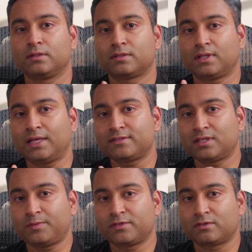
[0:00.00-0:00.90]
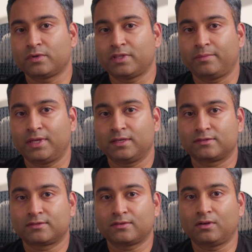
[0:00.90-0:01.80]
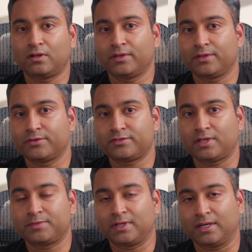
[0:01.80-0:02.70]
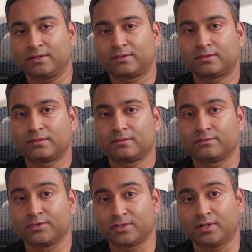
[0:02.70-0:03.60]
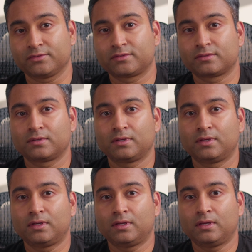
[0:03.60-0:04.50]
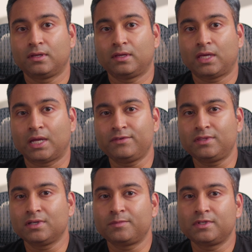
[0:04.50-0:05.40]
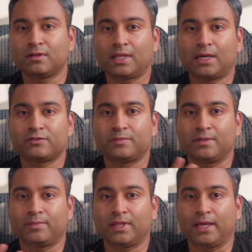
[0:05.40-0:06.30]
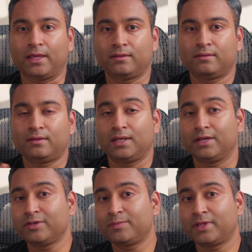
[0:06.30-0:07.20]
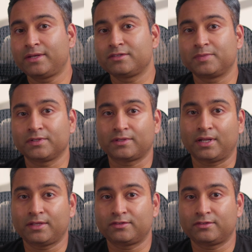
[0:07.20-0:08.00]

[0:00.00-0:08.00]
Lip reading: The last step is the one that makes all the other steps honest: results. Everything up until now has been a plan, and every plan is built on an